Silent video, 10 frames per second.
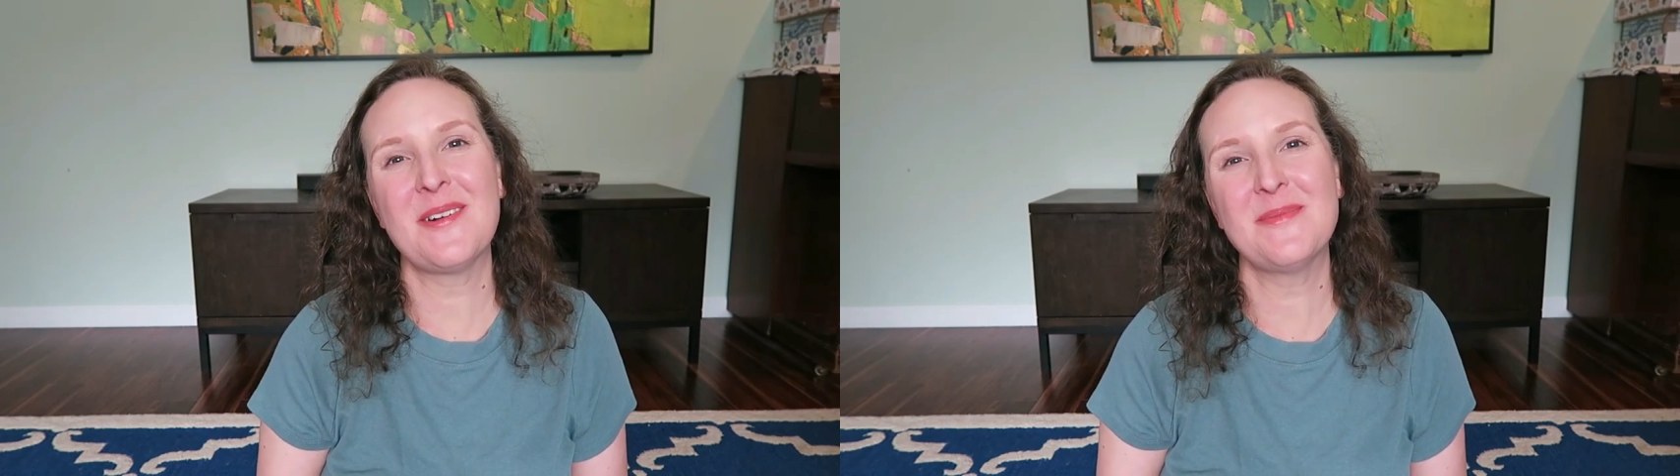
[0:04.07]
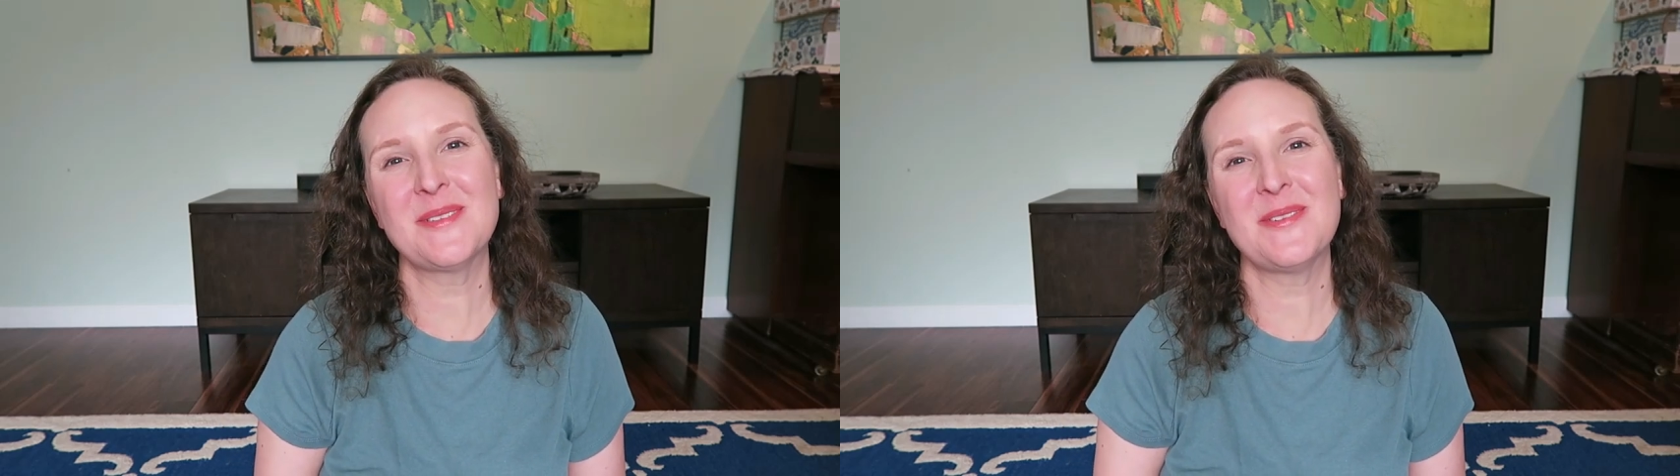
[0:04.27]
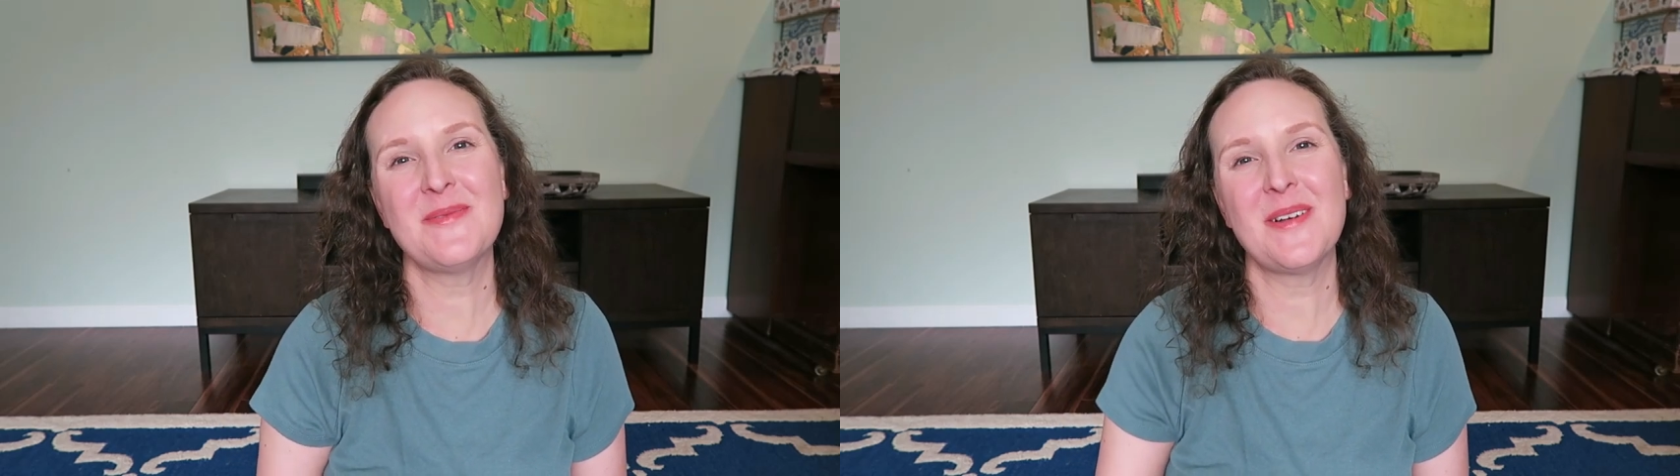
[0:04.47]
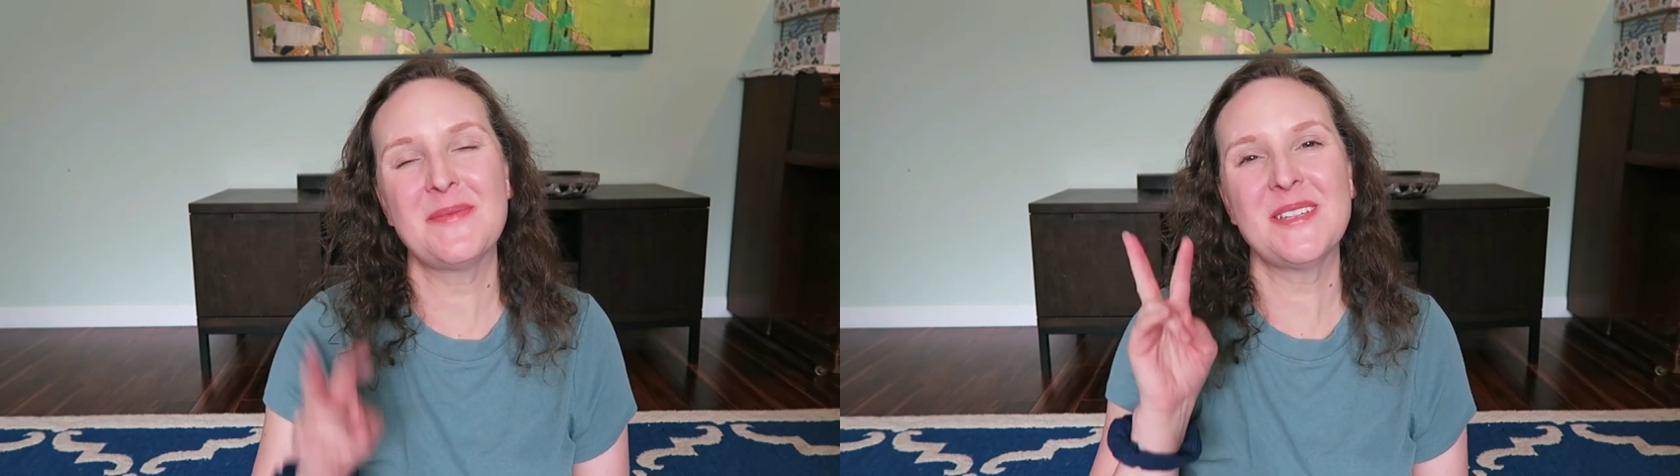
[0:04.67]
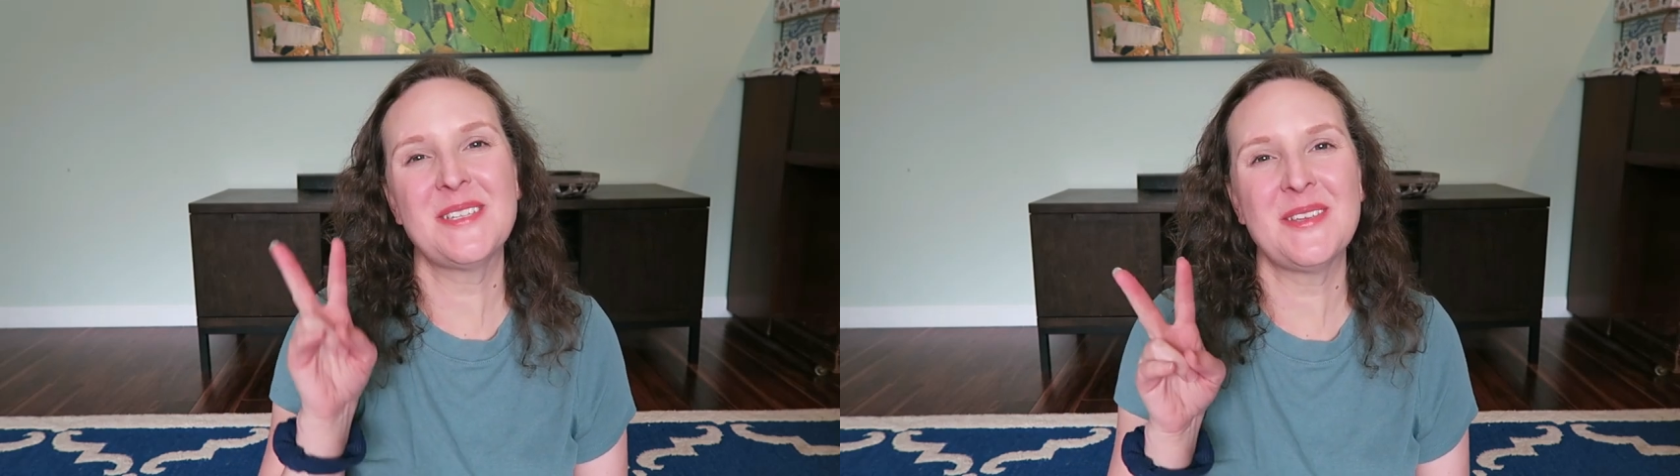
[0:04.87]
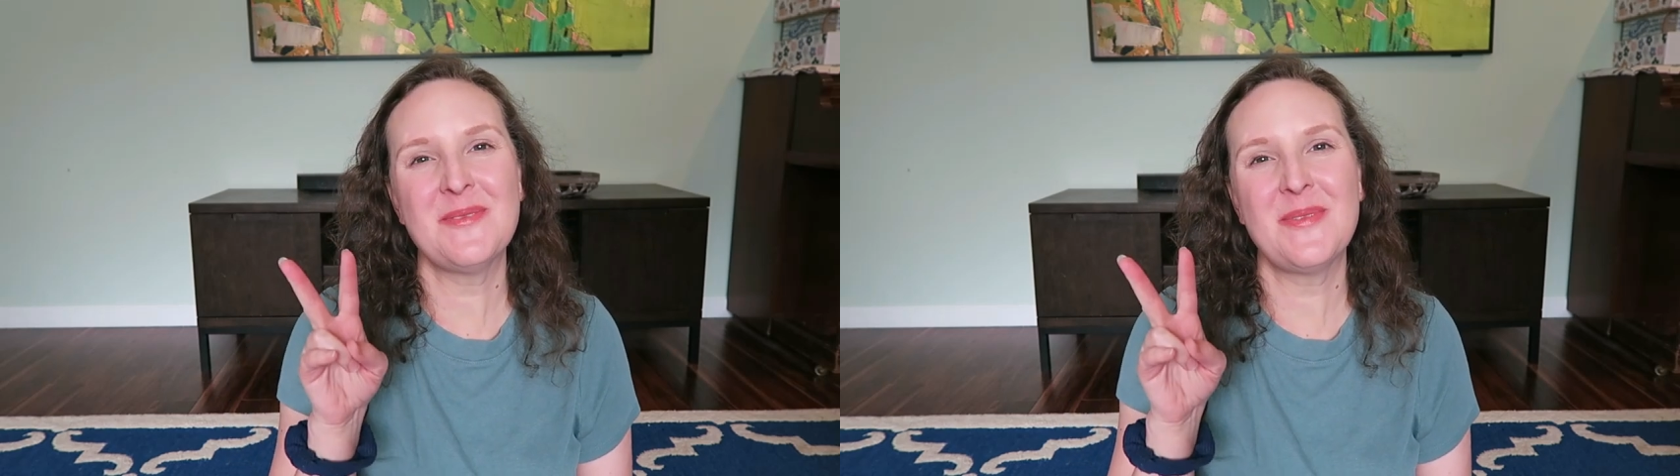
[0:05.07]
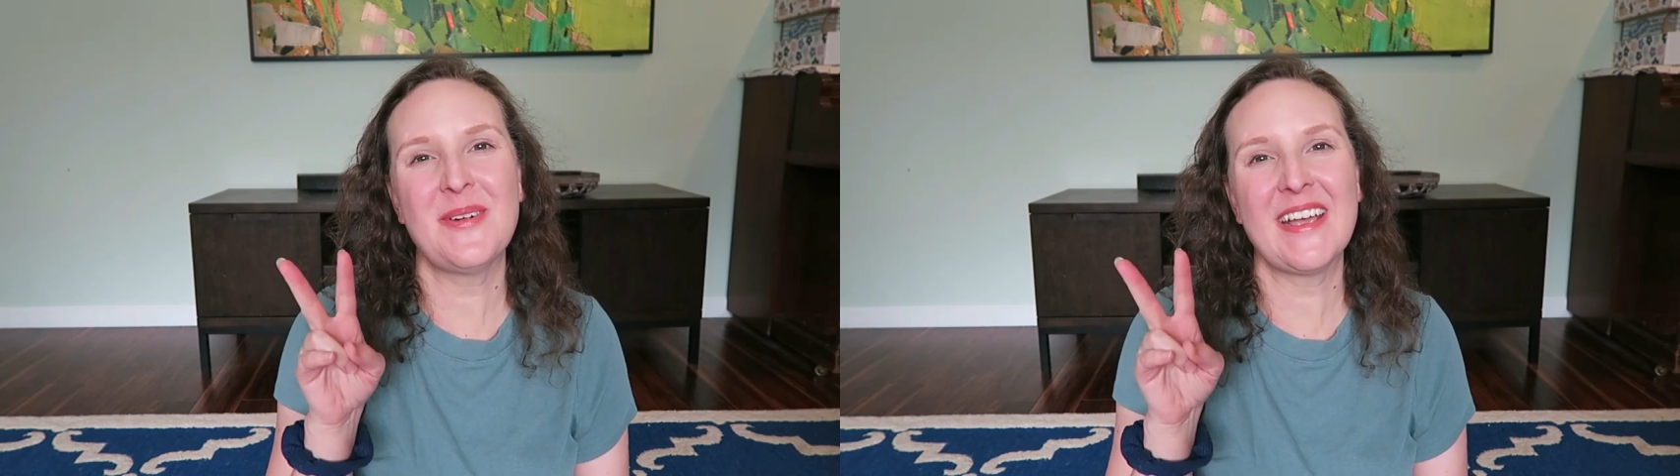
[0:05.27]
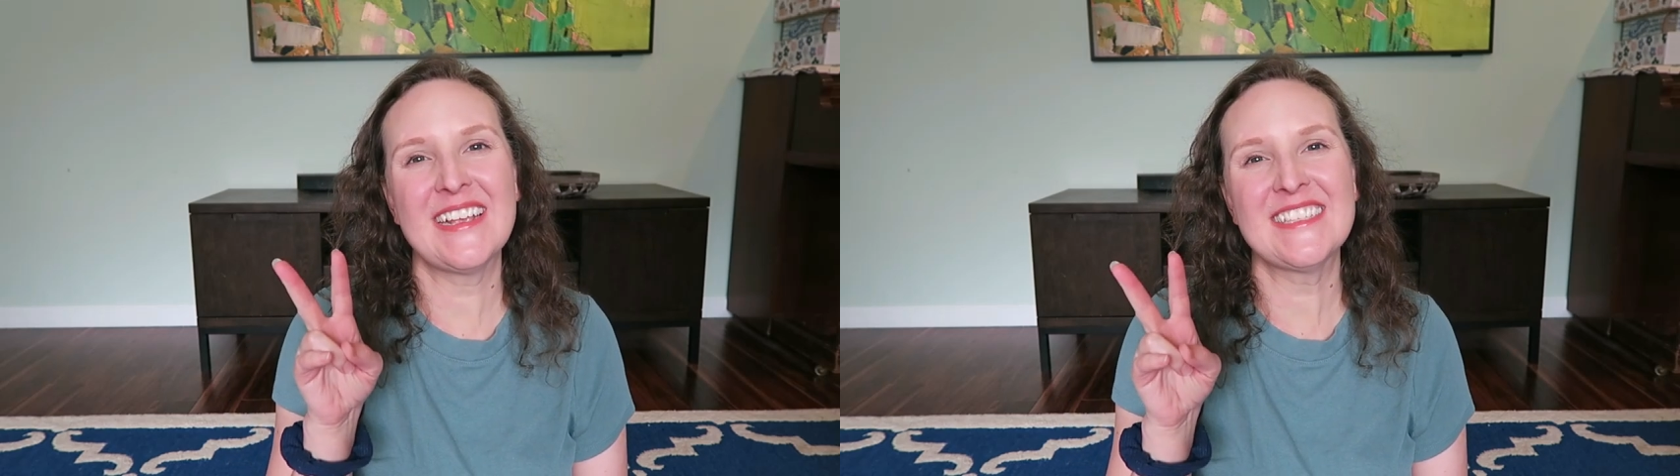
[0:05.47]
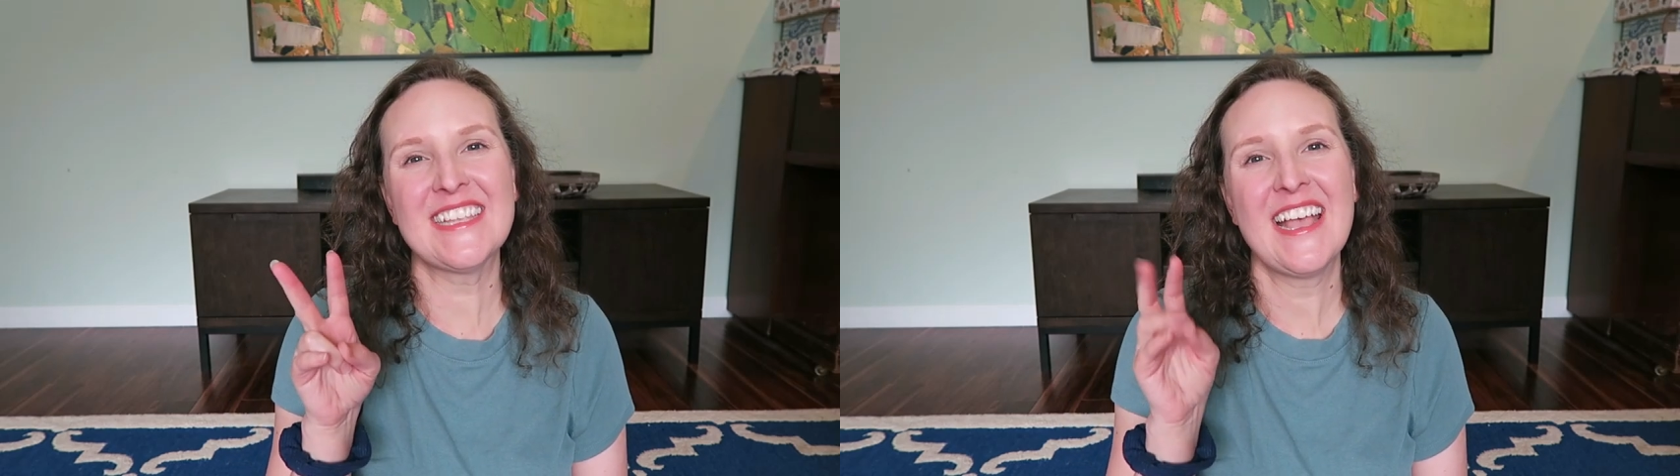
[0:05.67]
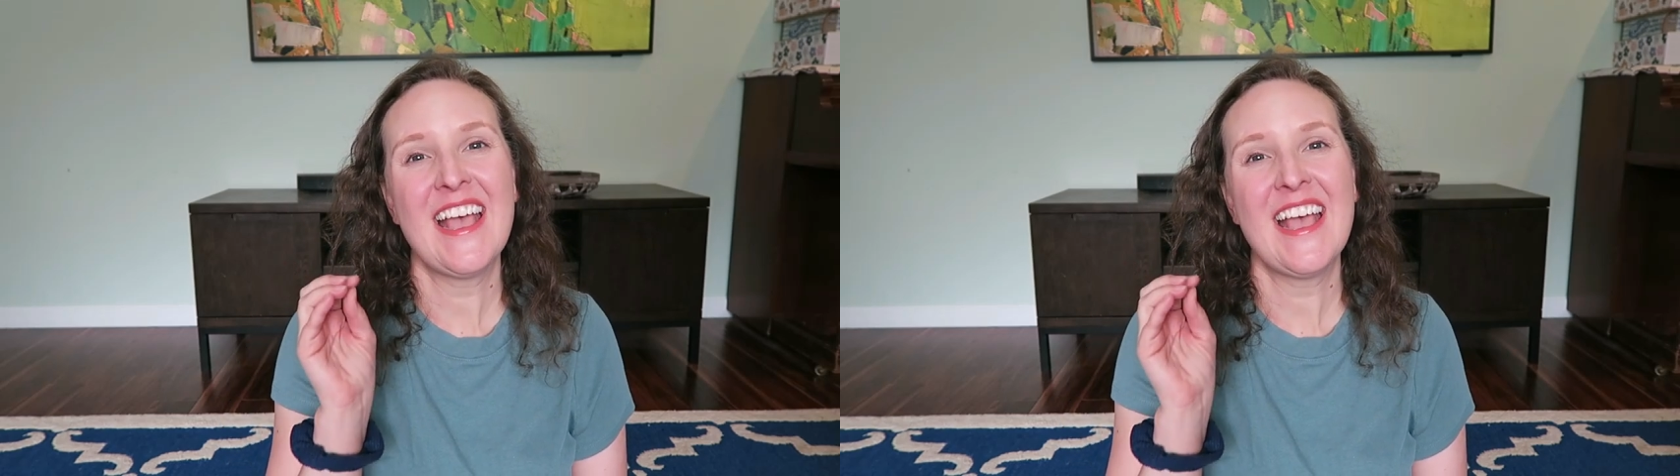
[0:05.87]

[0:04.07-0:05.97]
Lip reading: homeschool mom to 2 boys.